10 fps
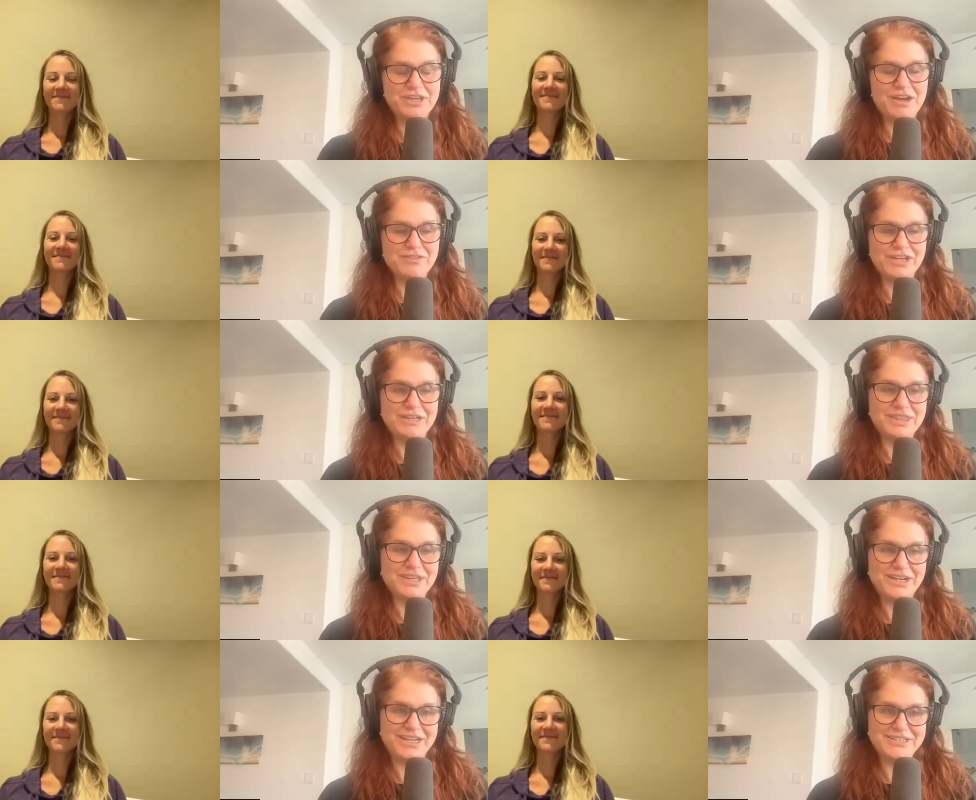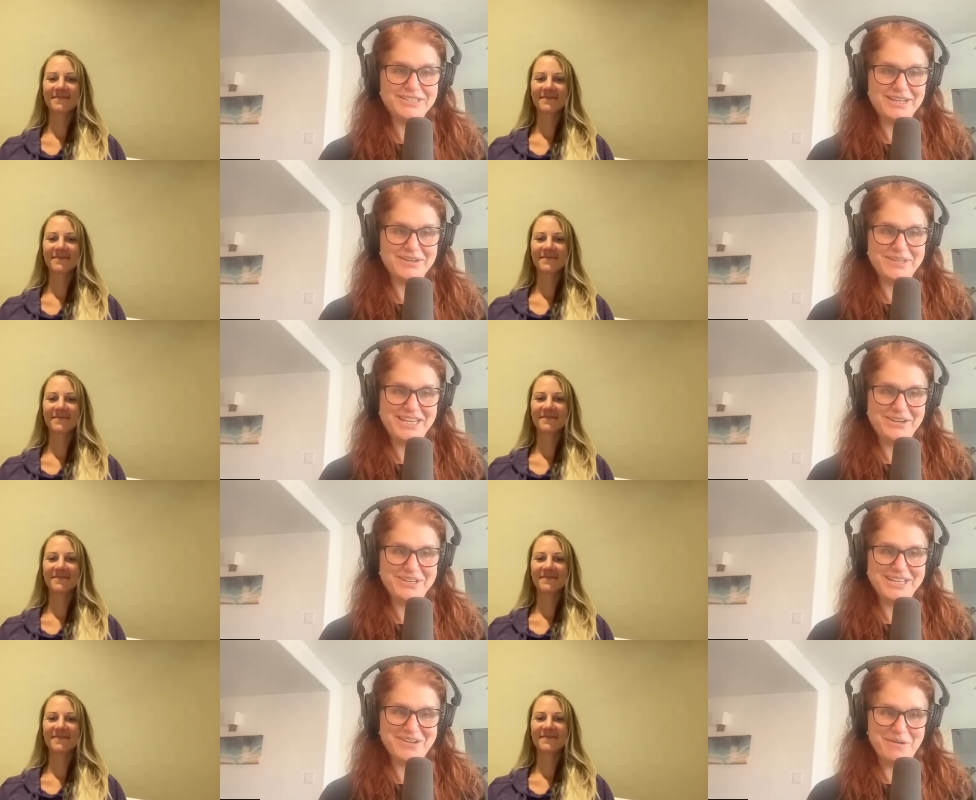Speaker 1: covering with her. So here
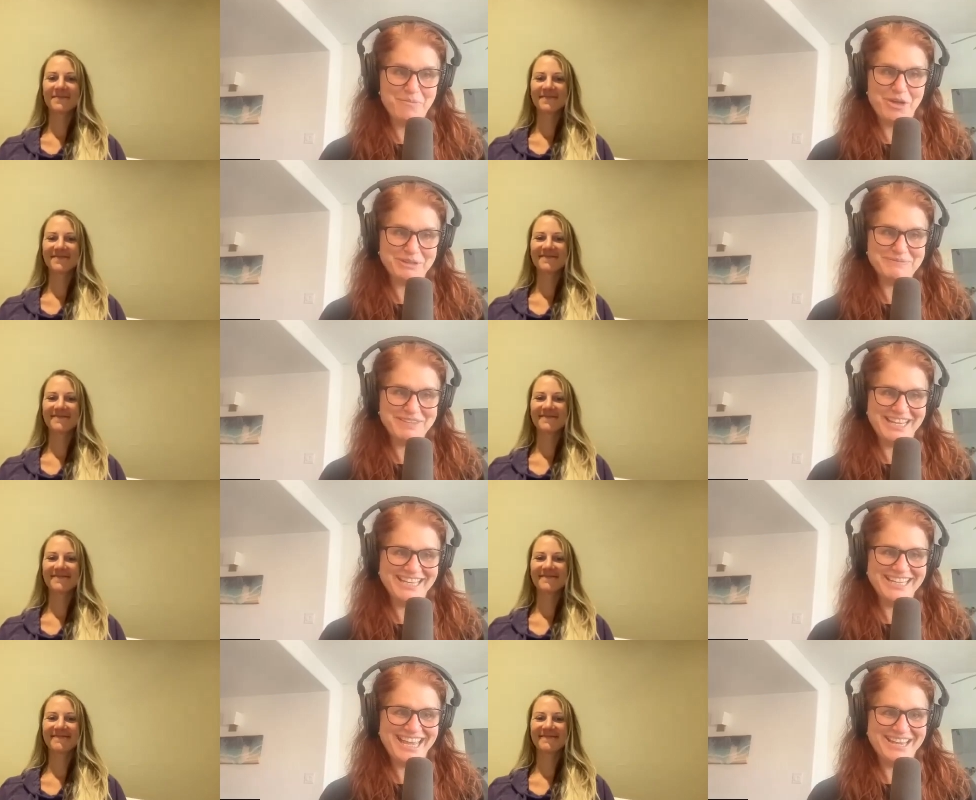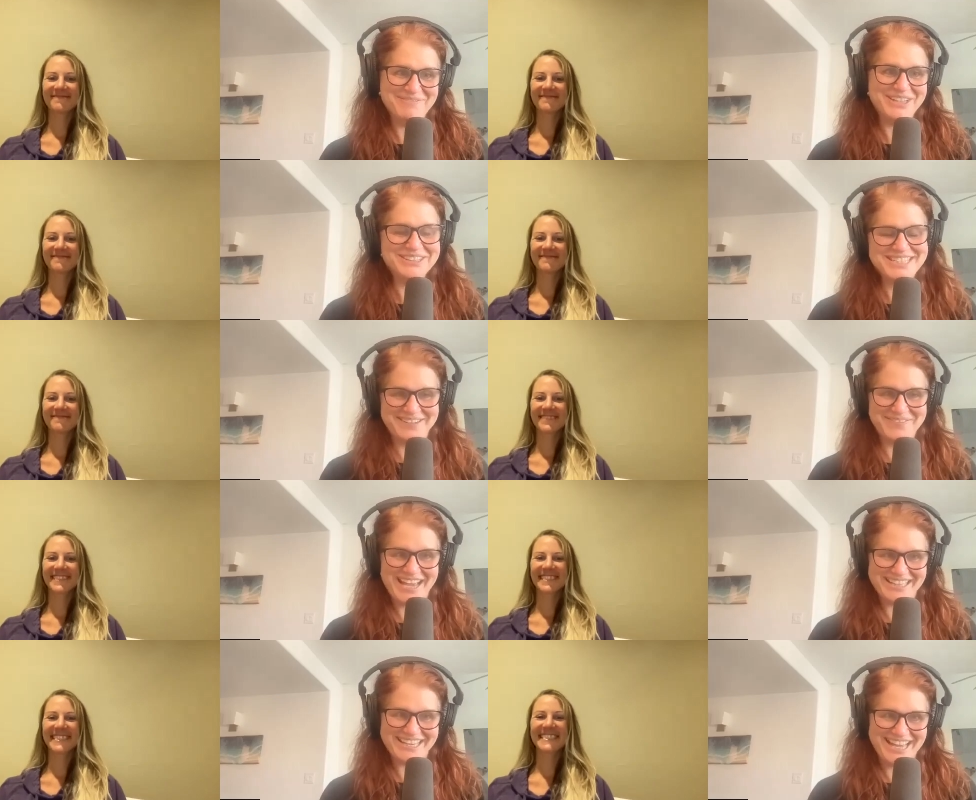we go. I'm welcoming Kate Middleton
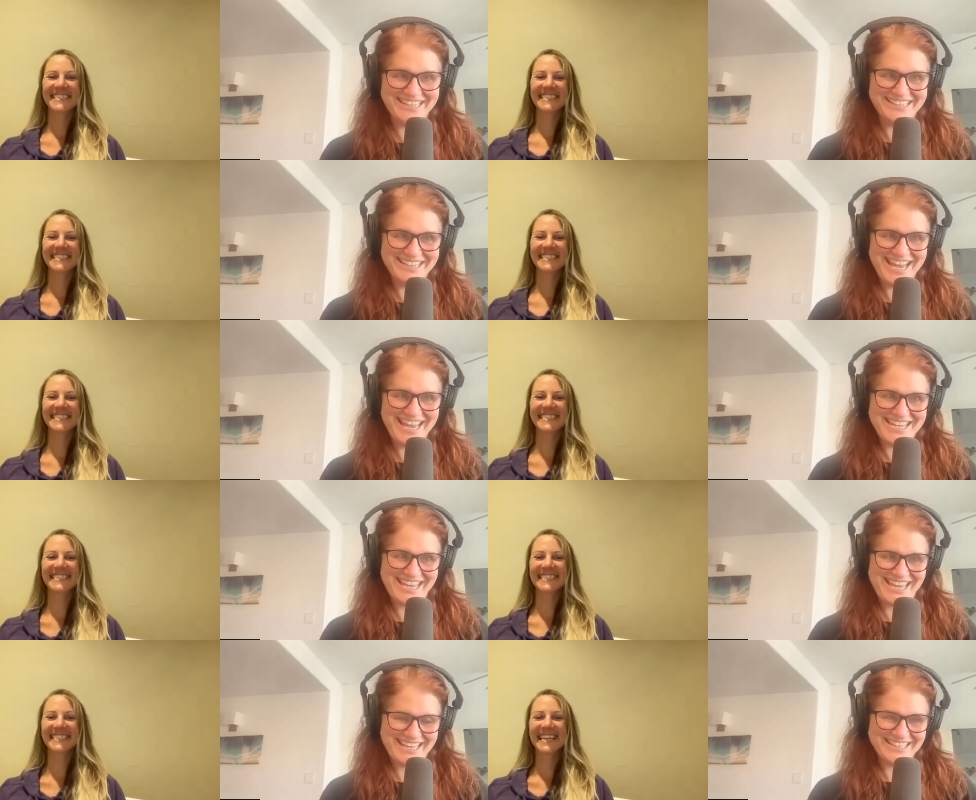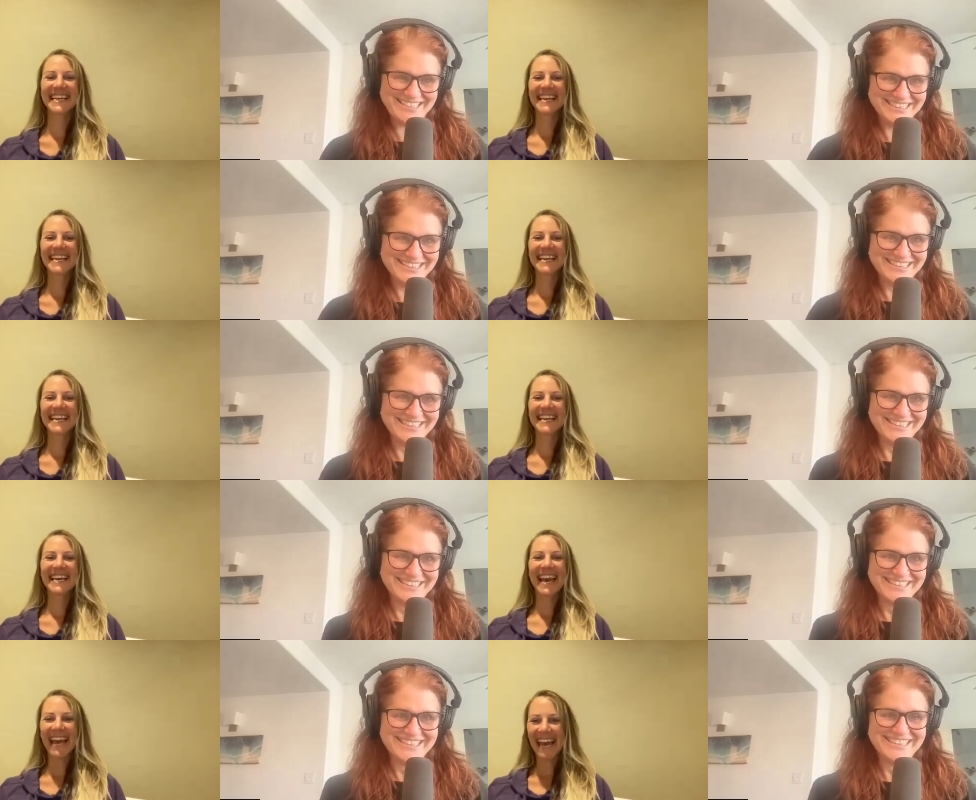back again. Hey, Kate.
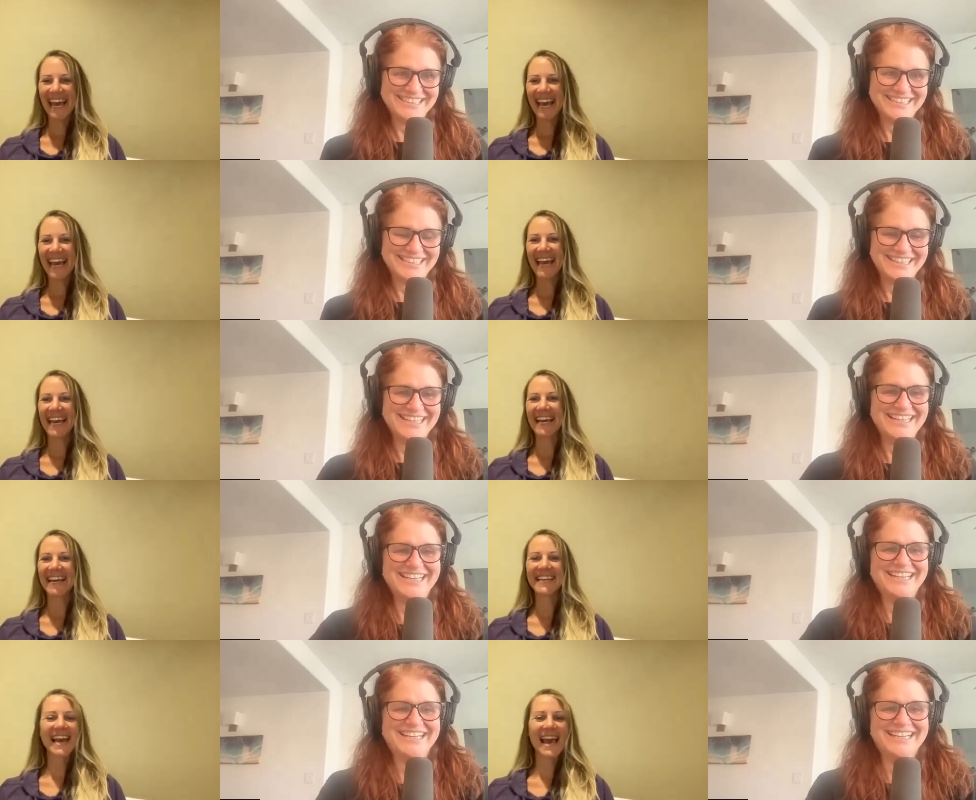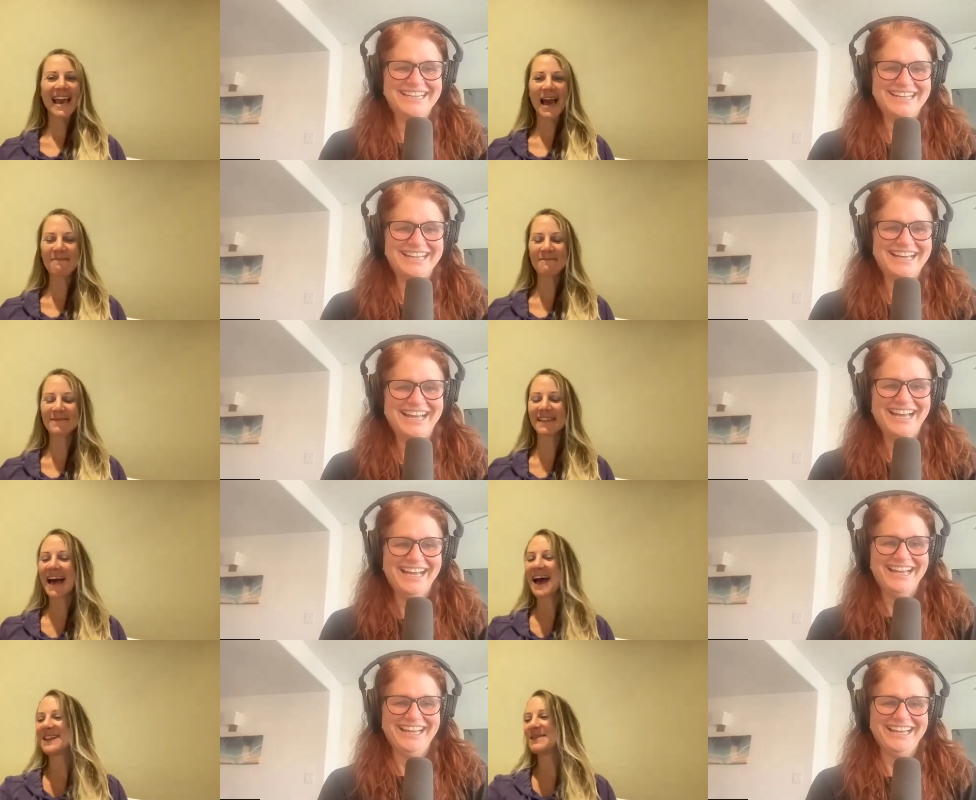
Speaker 2: Hey, yay. I'm
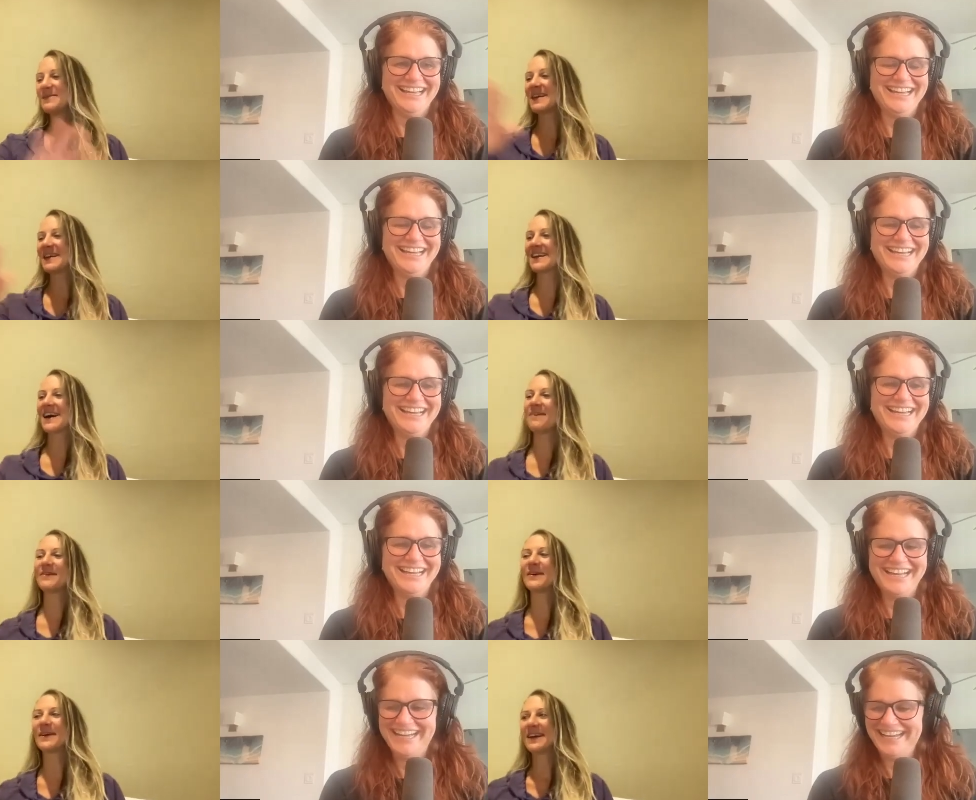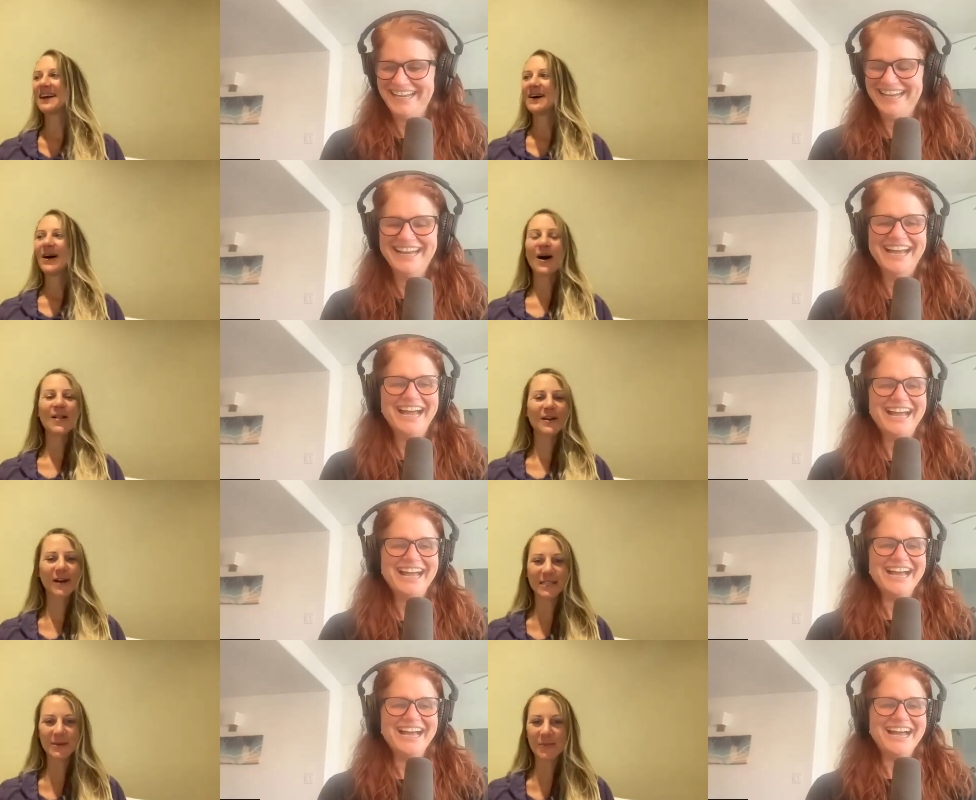glad that we can cover all
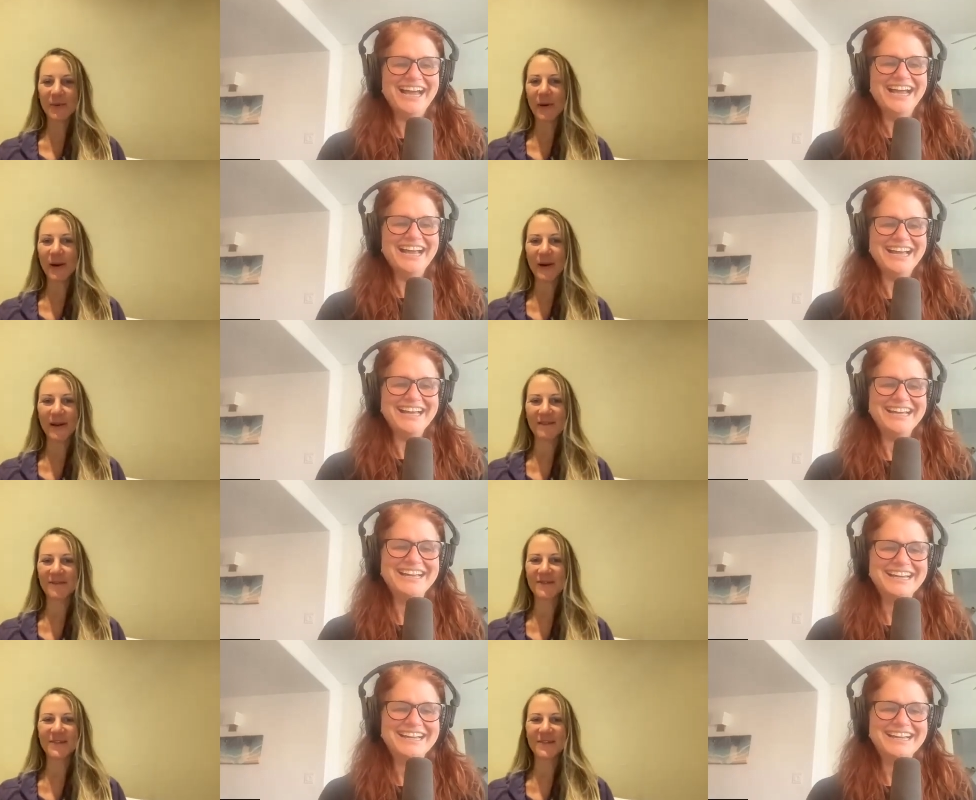across the board of